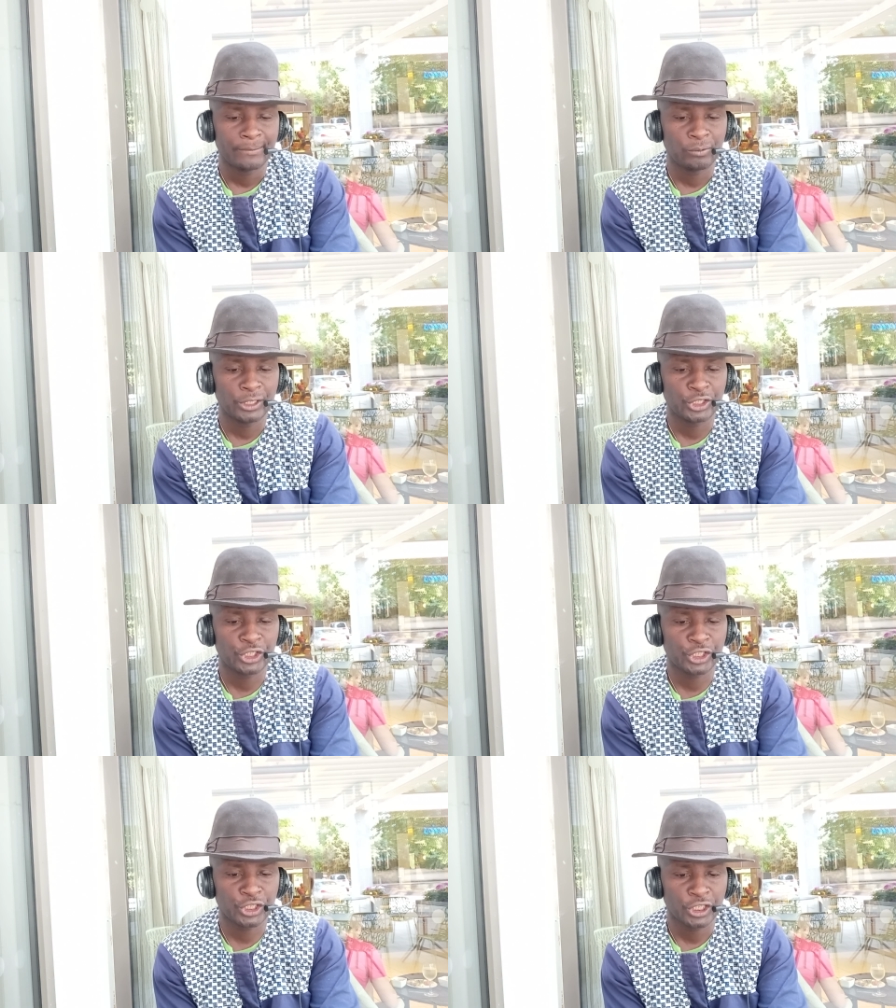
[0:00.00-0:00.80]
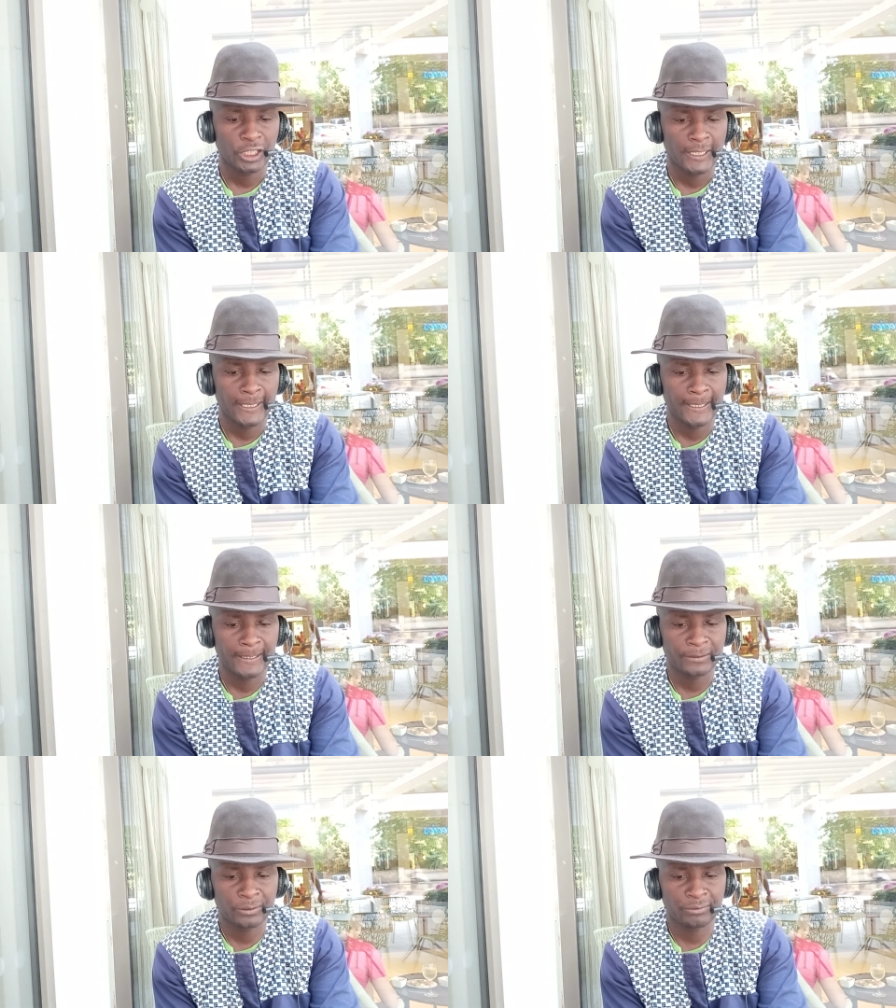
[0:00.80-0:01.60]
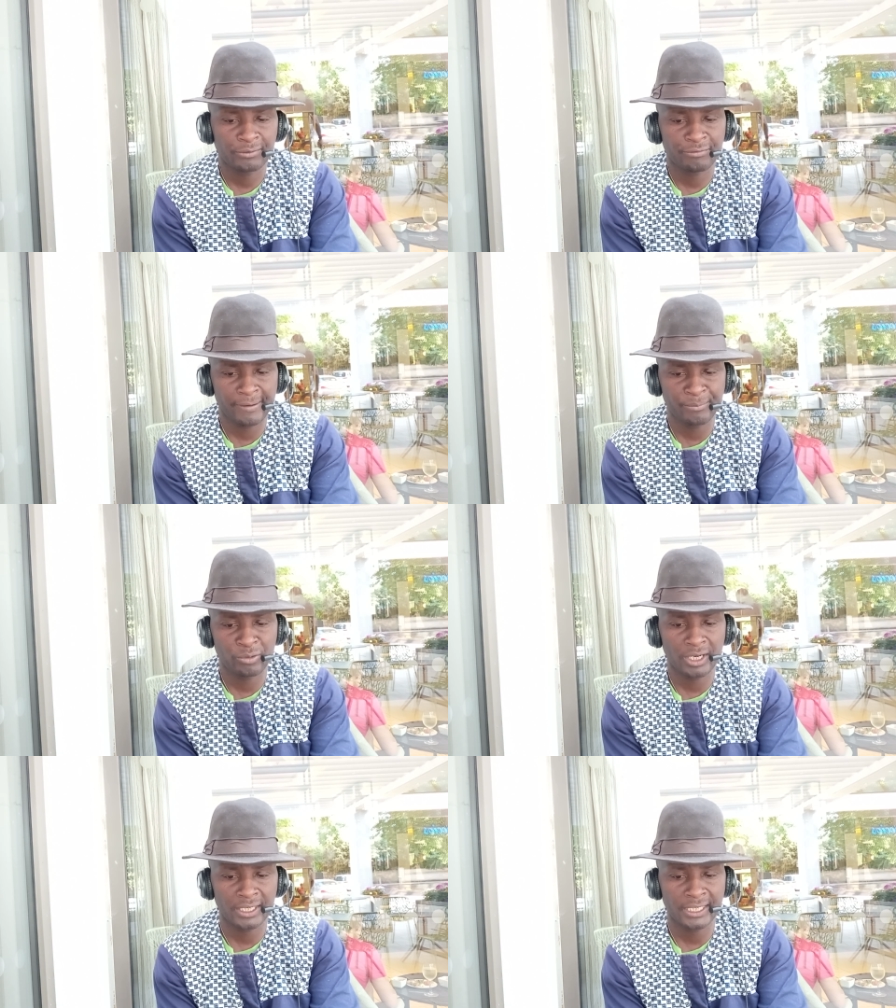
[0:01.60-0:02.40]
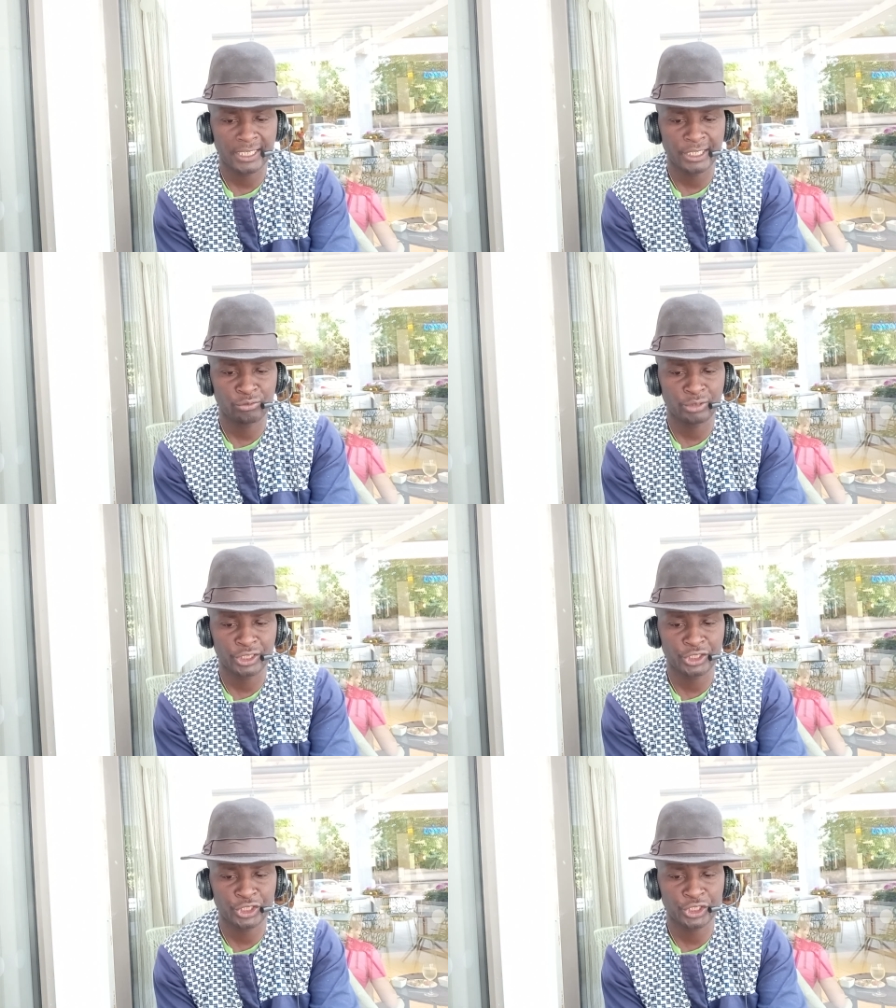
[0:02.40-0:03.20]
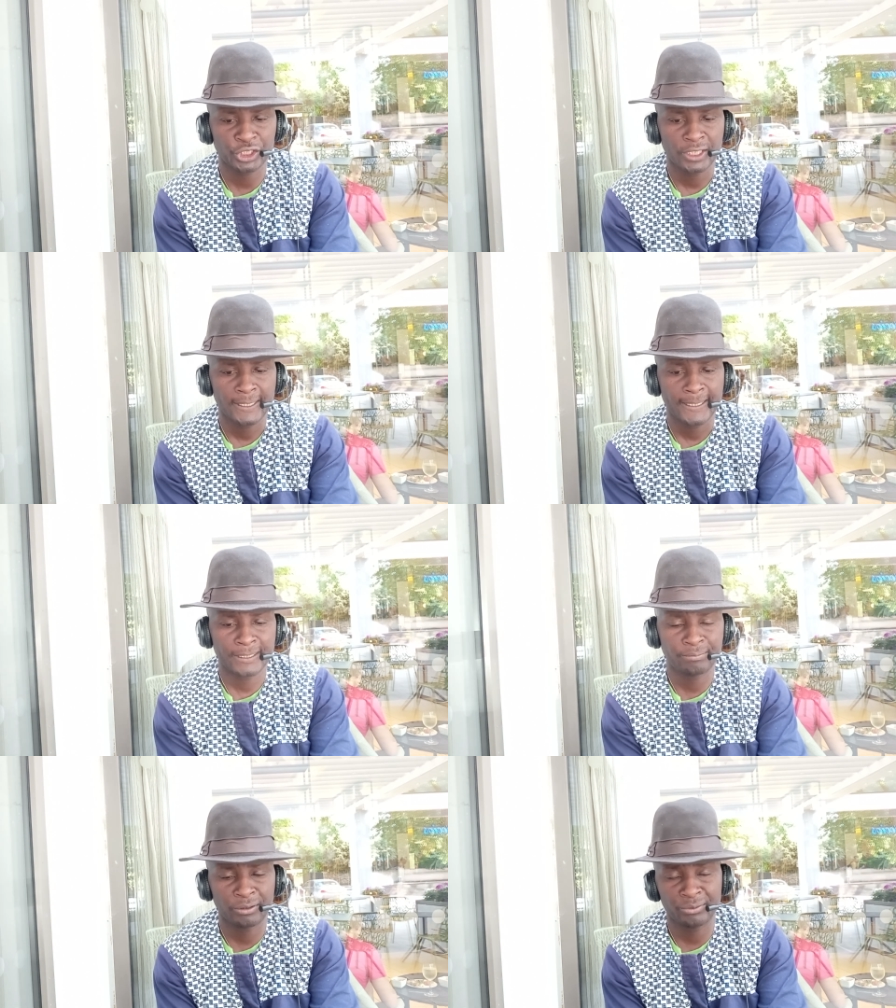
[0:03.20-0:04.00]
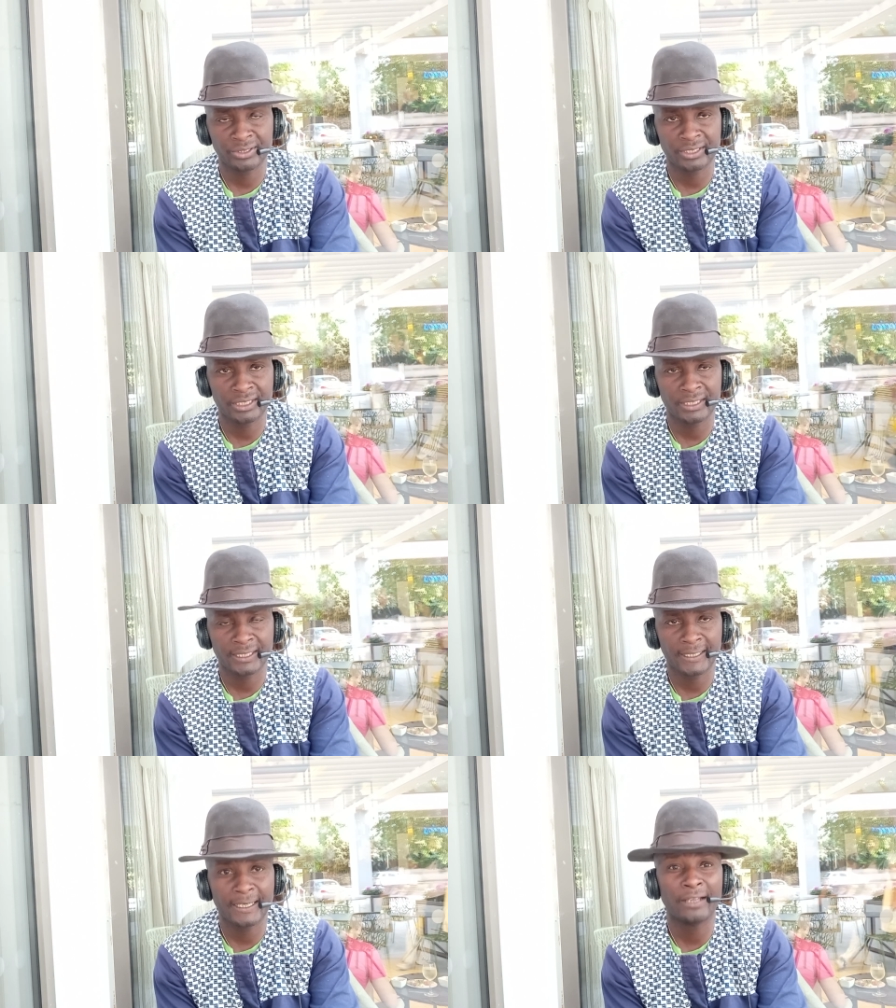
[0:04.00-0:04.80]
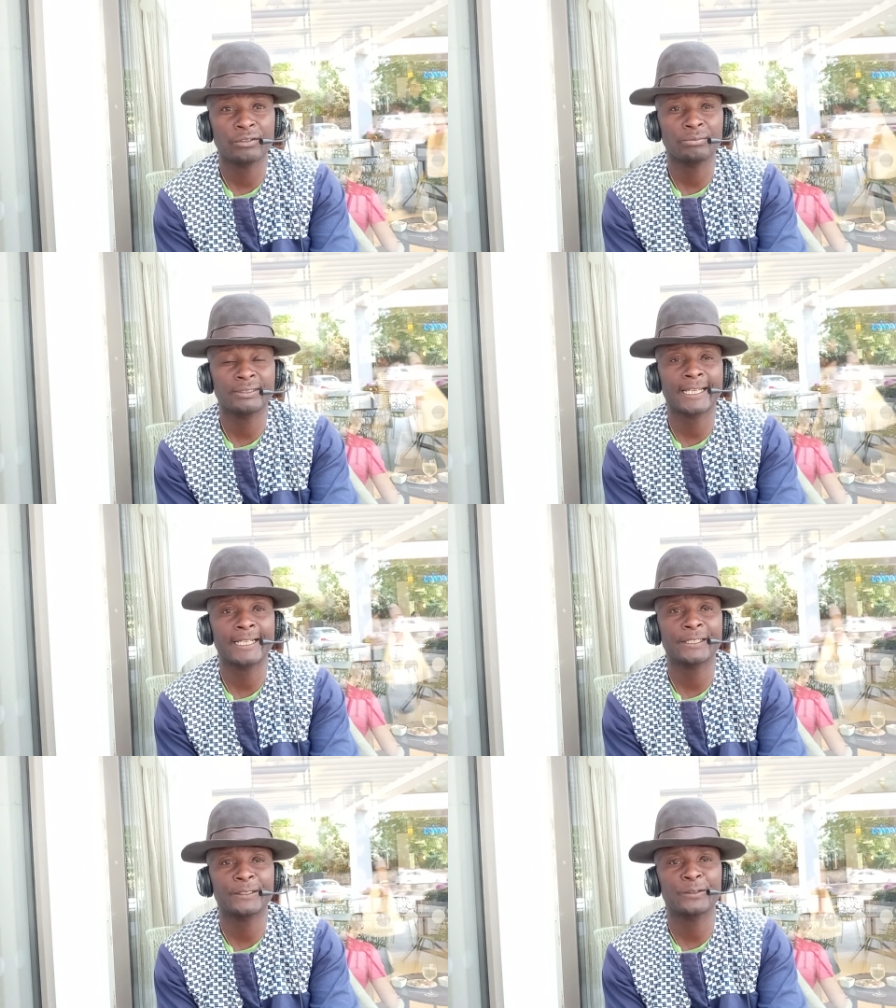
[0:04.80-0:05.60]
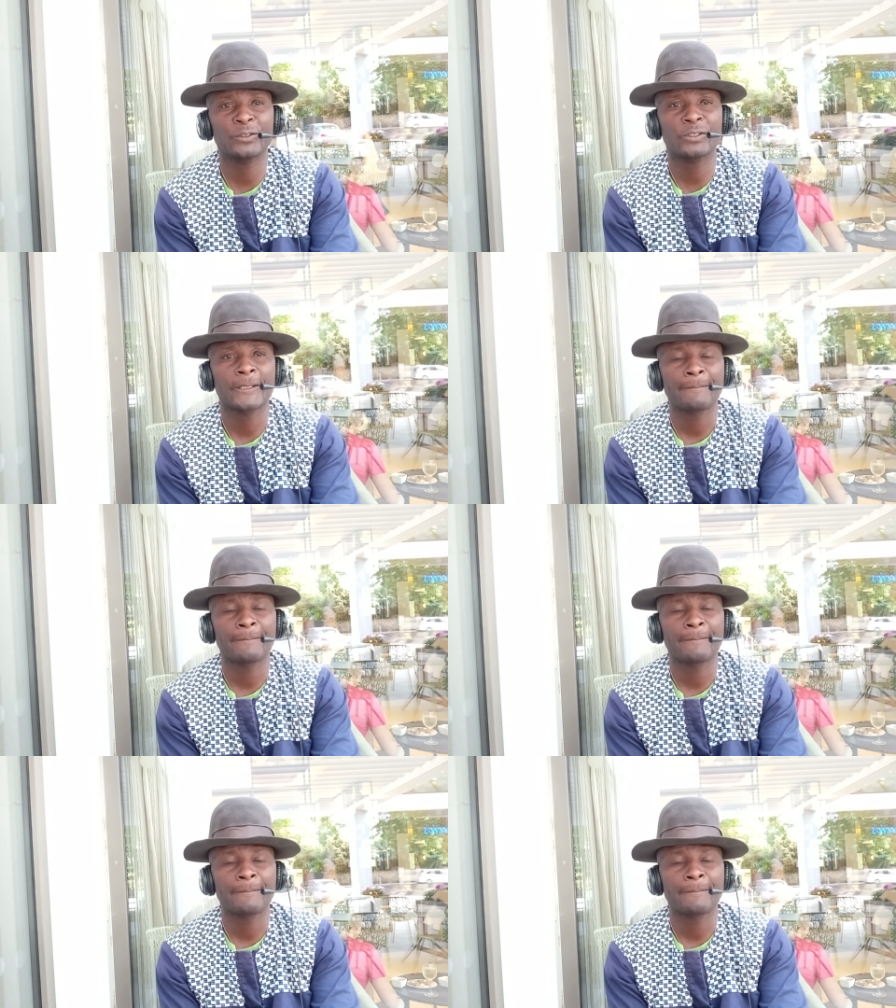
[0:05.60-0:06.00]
which are sort of a framework in which diplomacy and other obligations